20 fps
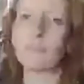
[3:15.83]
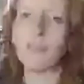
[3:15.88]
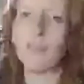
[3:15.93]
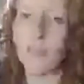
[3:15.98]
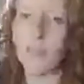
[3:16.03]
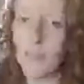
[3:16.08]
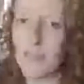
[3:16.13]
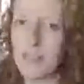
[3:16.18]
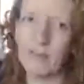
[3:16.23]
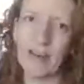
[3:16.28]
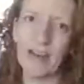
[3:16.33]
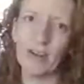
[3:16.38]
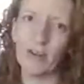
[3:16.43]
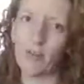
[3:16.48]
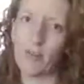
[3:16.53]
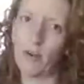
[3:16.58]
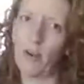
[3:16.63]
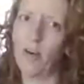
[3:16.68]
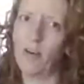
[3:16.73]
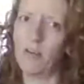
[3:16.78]
he's sniffing
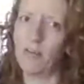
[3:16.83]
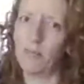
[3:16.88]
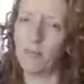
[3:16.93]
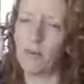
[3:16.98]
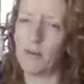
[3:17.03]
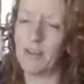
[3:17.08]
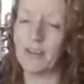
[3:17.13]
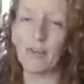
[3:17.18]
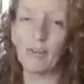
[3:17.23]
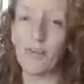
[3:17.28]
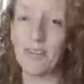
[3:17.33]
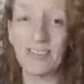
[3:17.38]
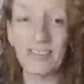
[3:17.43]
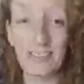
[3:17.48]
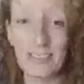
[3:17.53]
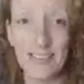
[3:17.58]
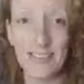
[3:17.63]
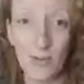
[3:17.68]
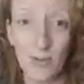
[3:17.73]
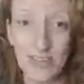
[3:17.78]
around her a lot, but it
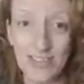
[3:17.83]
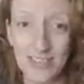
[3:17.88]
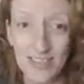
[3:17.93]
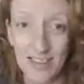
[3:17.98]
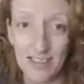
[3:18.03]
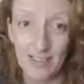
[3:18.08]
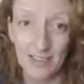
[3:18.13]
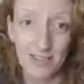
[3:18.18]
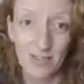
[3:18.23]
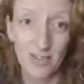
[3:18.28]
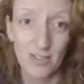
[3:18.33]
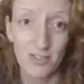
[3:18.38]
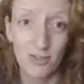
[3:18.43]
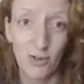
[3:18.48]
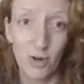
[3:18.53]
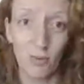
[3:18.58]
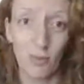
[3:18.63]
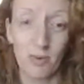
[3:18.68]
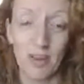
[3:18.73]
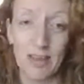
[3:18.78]
doesn't matter because he's going to get the
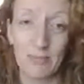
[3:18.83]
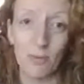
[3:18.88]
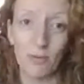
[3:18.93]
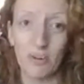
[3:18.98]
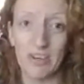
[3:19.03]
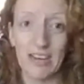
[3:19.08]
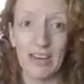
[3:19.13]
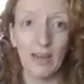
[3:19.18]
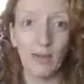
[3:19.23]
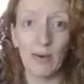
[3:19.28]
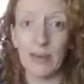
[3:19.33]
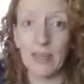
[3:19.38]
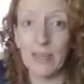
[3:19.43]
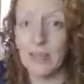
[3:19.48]
chop next Monday